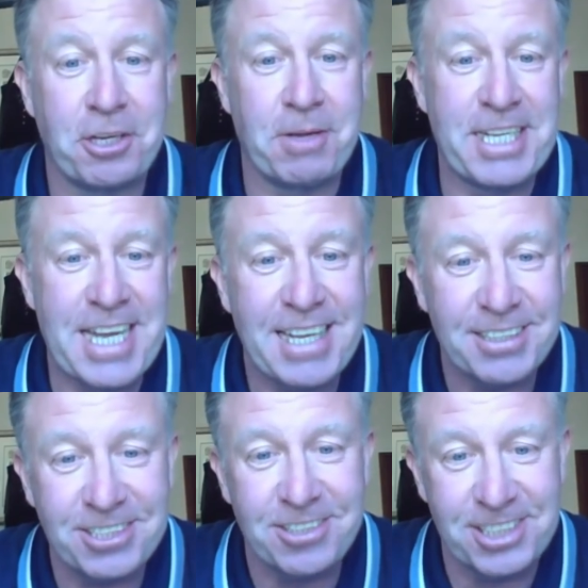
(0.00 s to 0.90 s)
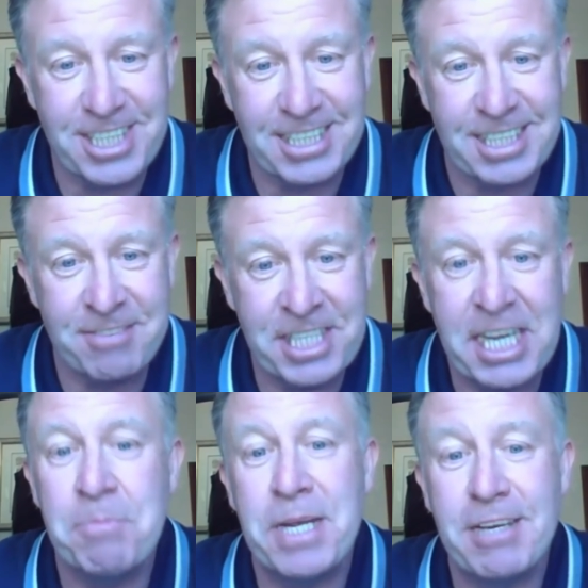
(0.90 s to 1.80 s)
through in that sort of 6-7
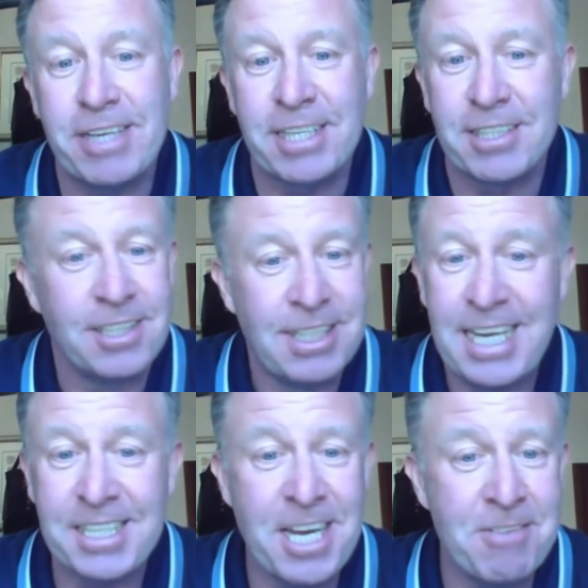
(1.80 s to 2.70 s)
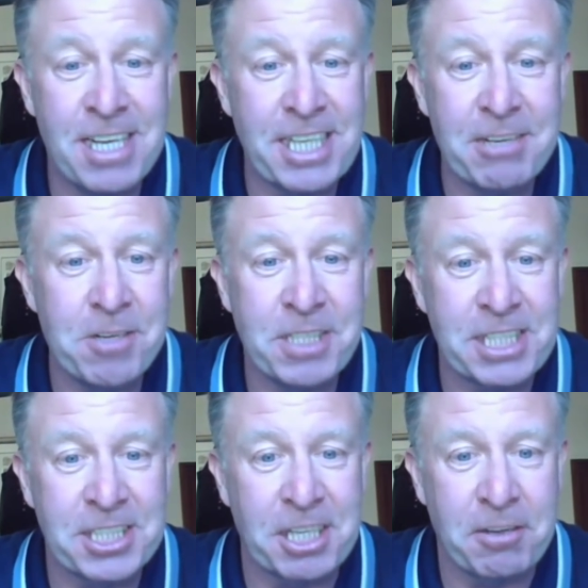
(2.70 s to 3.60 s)
year period. I had no idea what I
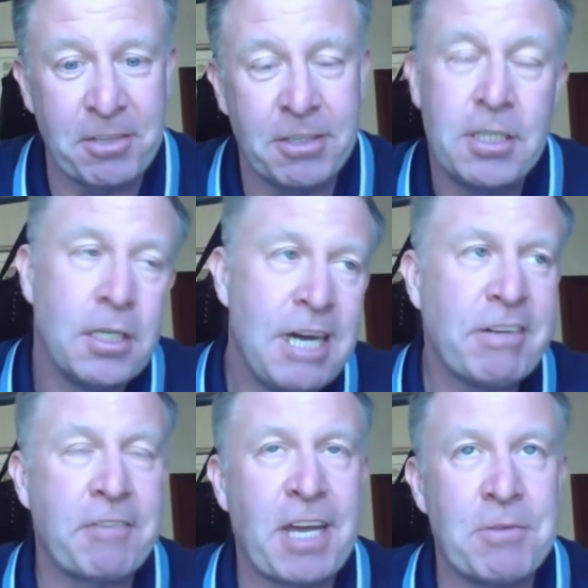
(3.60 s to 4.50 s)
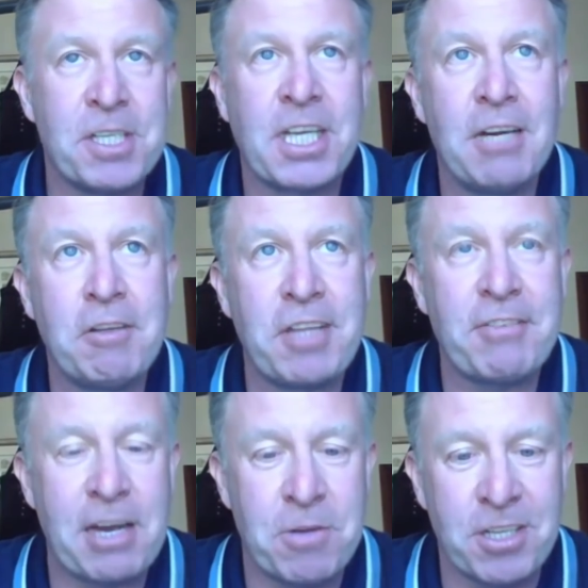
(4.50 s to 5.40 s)
wanted to do. I thought, I'll give that one a go. If
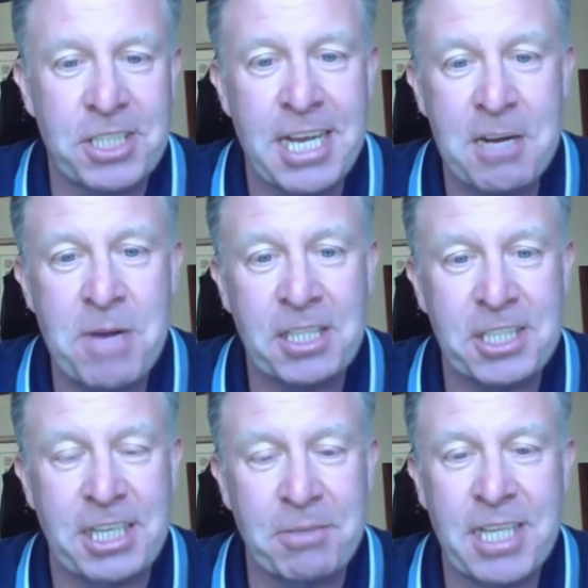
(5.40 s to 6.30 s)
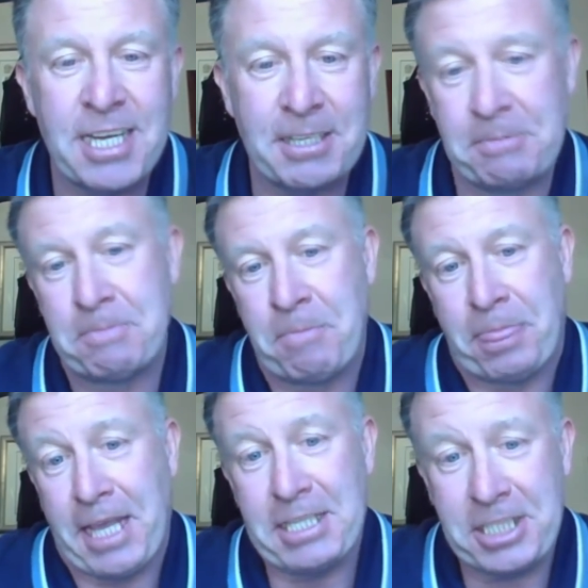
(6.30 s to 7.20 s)
that works out, I might stick with that. And
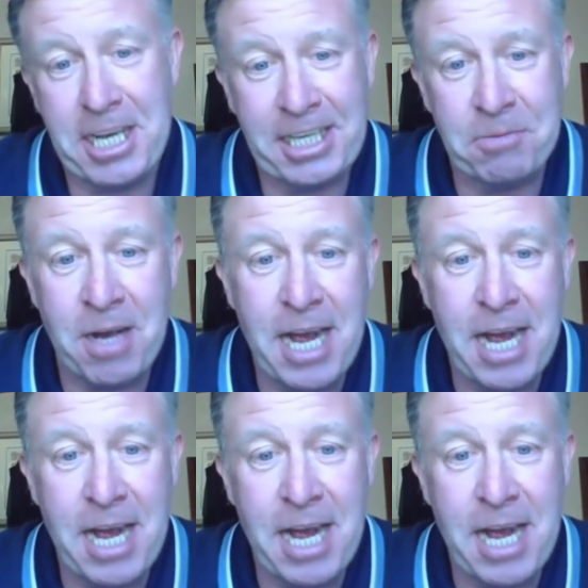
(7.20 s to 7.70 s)
that's kind of